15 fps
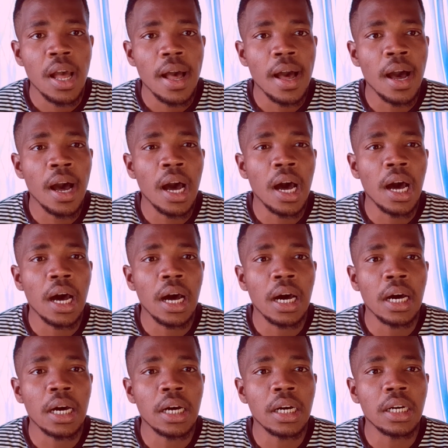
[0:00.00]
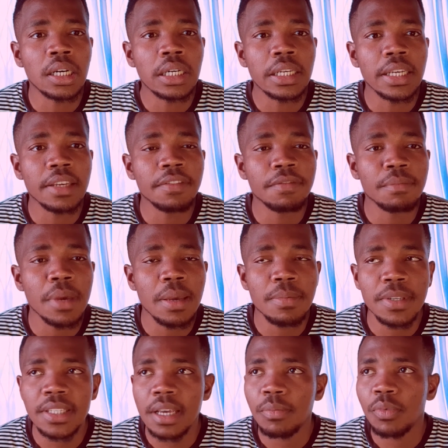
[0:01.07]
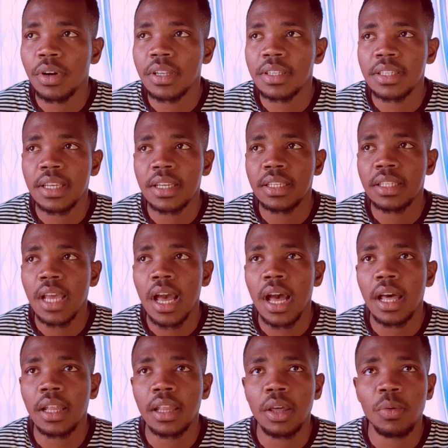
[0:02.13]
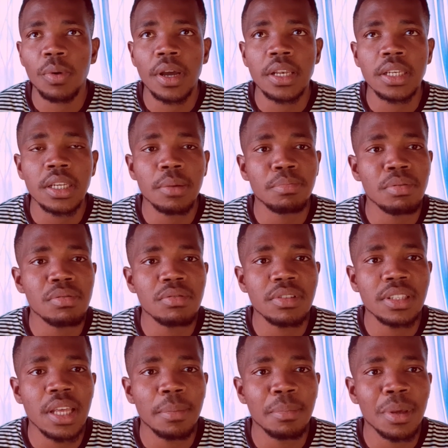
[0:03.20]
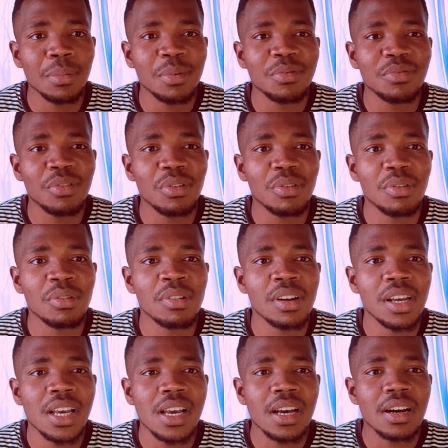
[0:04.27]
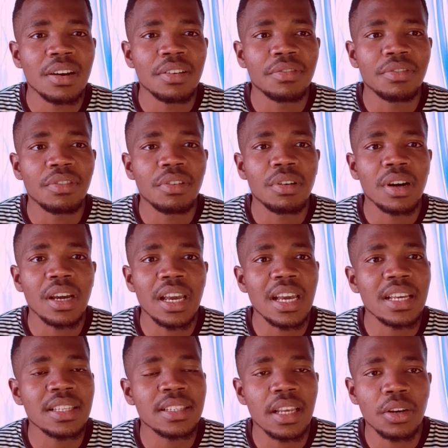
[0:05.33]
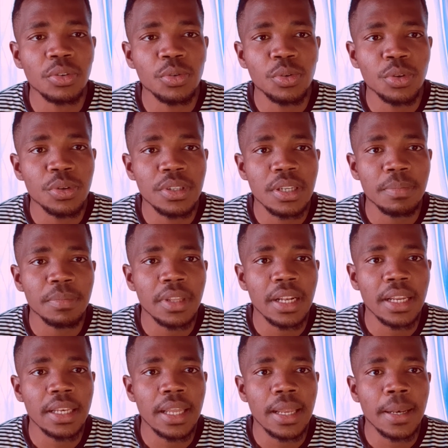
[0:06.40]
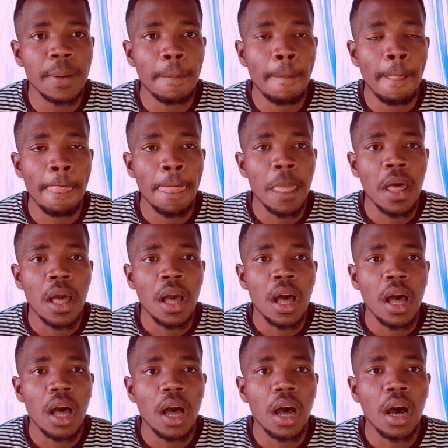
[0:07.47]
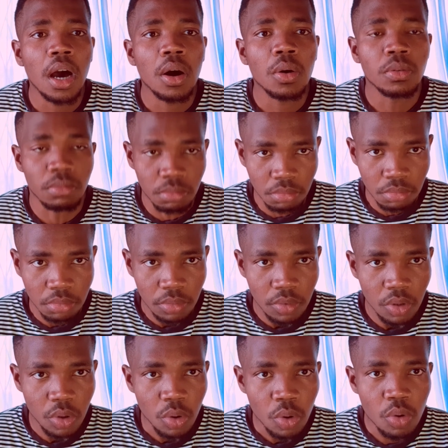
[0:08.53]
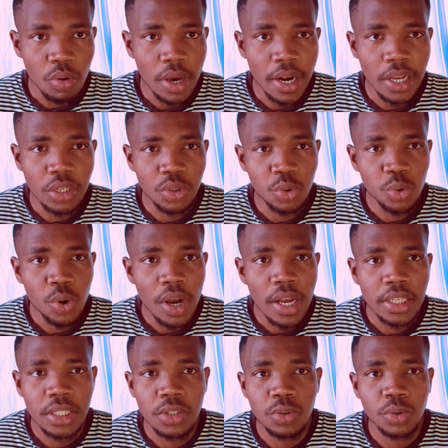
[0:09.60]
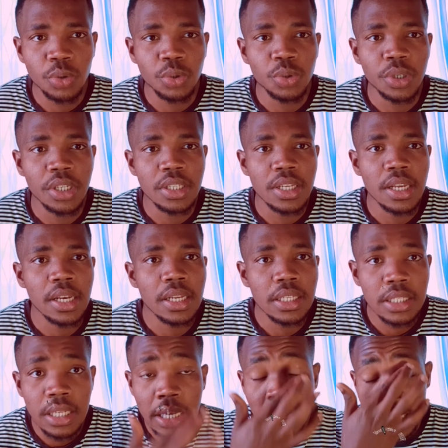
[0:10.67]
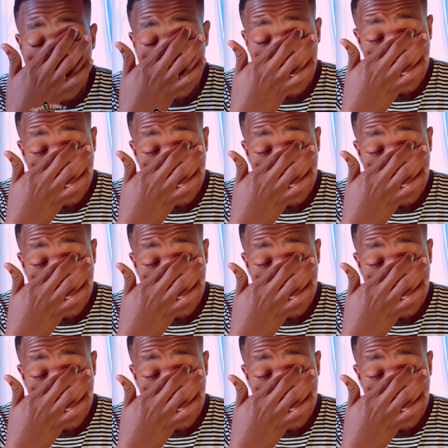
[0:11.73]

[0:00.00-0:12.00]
uh, if maybe someone said uh, they want a poster maybe for for hair salon or something like that, uh, what I do, I just go to internet and